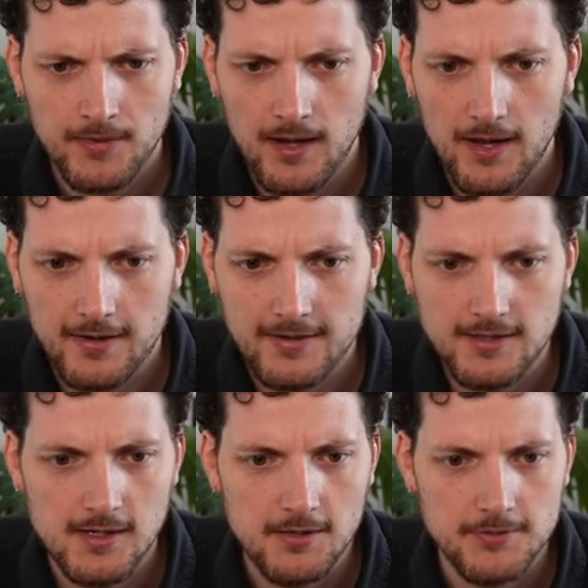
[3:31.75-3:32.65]
I
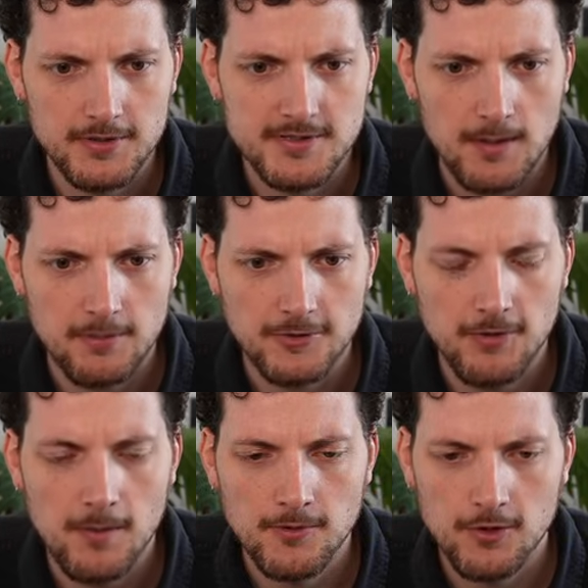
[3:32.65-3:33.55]
here have the
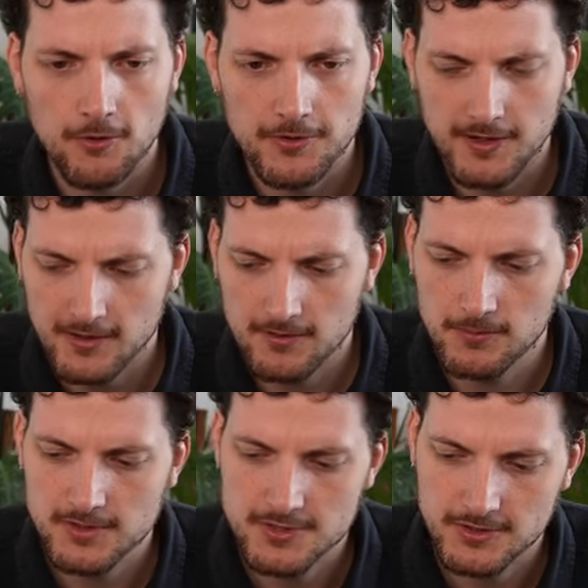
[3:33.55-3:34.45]
WM codec, which